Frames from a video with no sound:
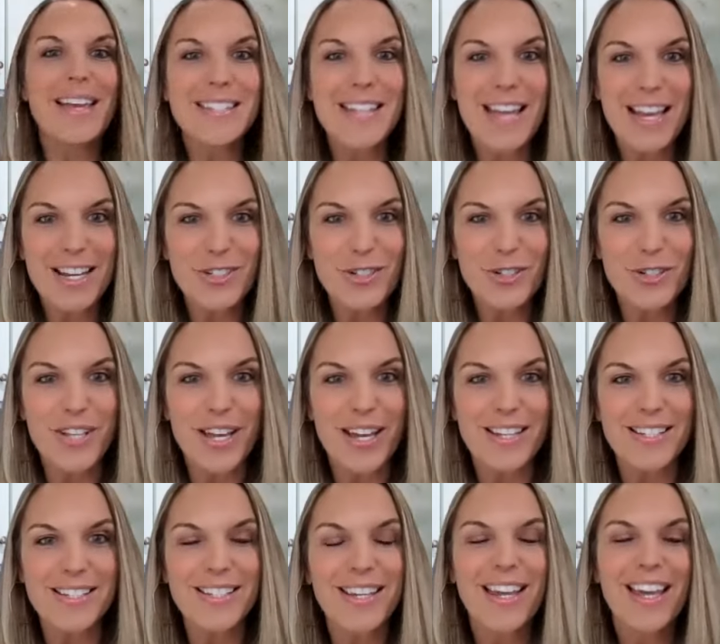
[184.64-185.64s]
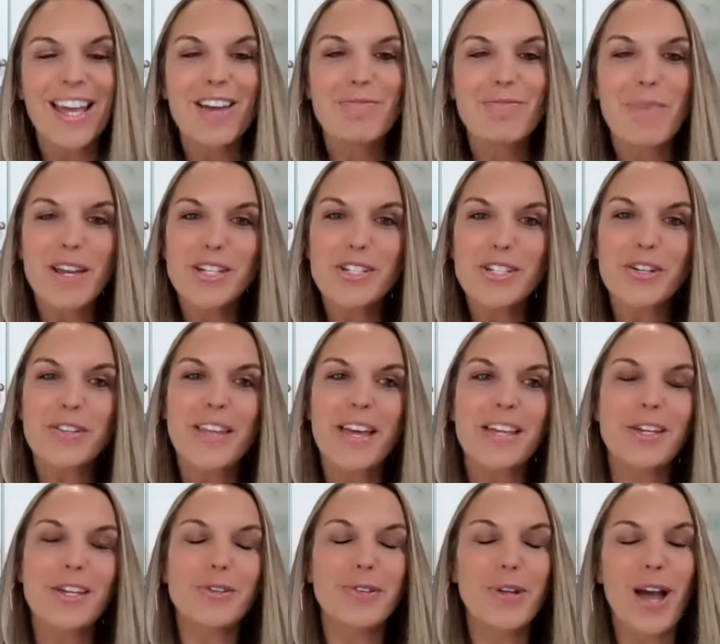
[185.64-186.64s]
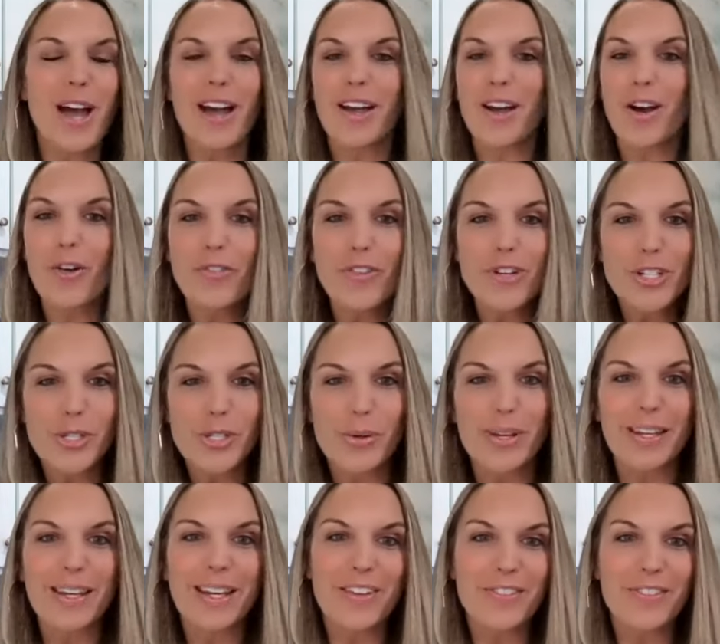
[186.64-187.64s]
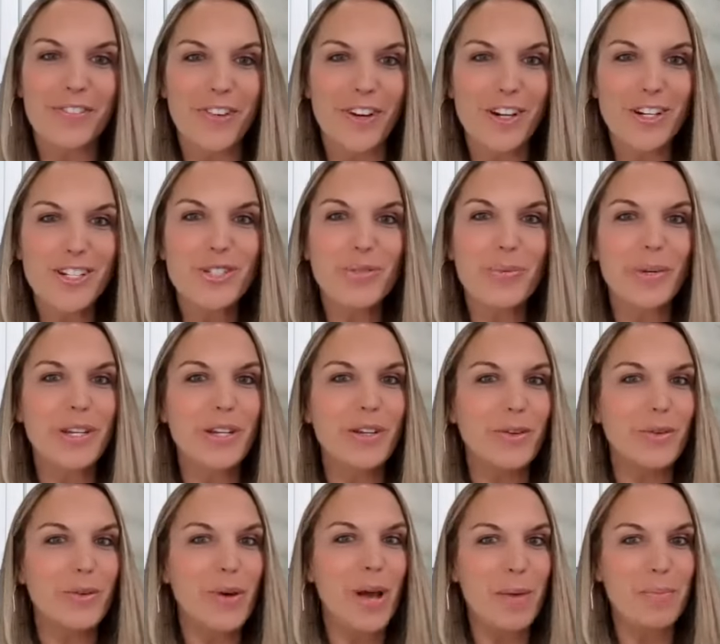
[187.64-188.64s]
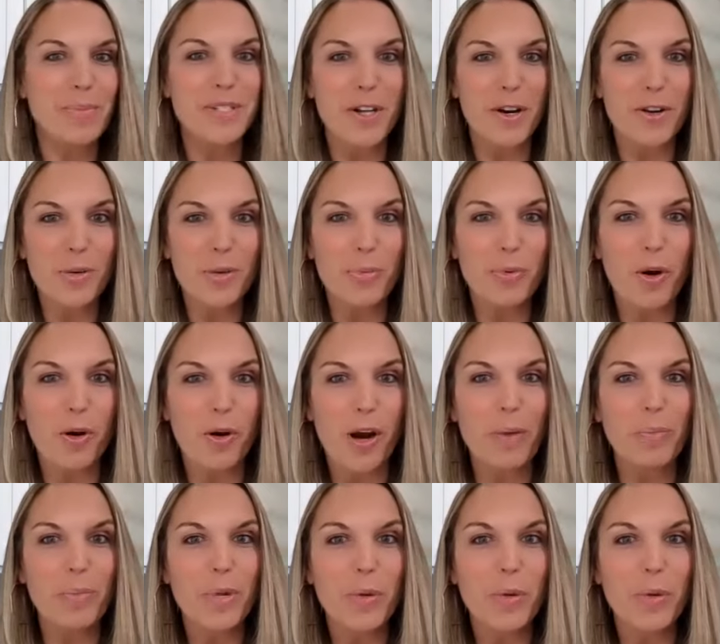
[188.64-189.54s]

is exercise. Make sure that you're not overdoing it at first when you um, start the program.